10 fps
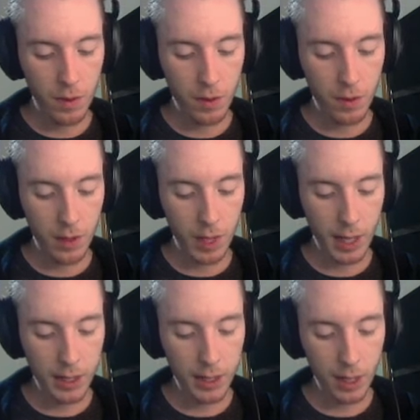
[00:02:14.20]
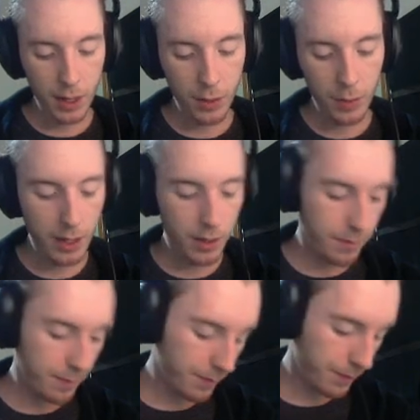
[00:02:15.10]
That is not a 3.
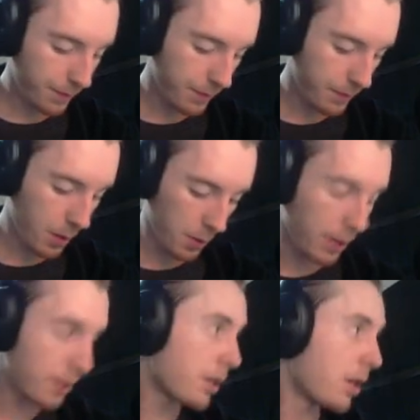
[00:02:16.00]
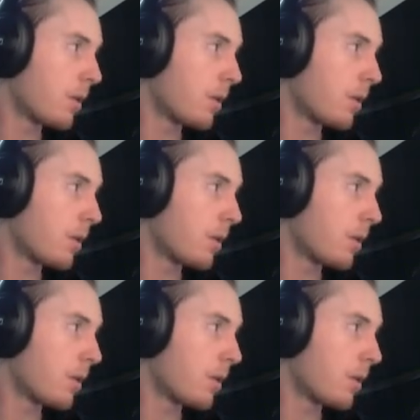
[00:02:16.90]
Okay, so